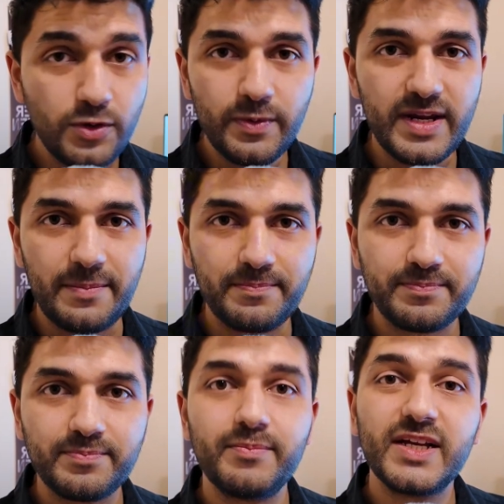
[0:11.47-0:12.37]
don't worry,
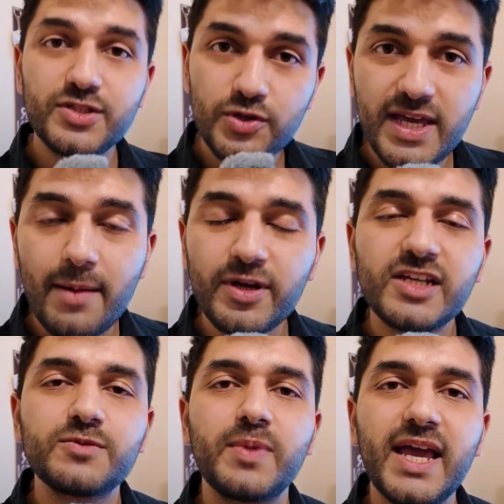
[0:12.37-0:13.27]
because today I'm going
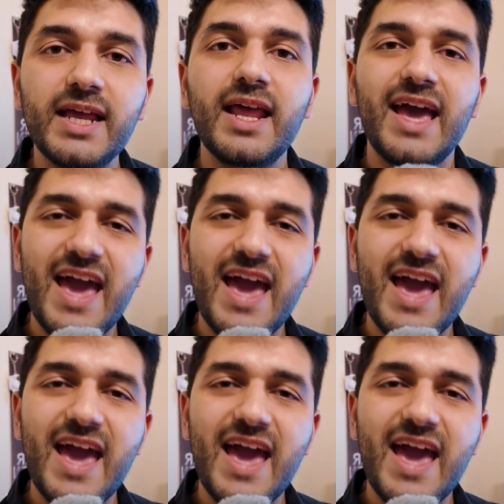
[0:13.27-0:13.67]
to explain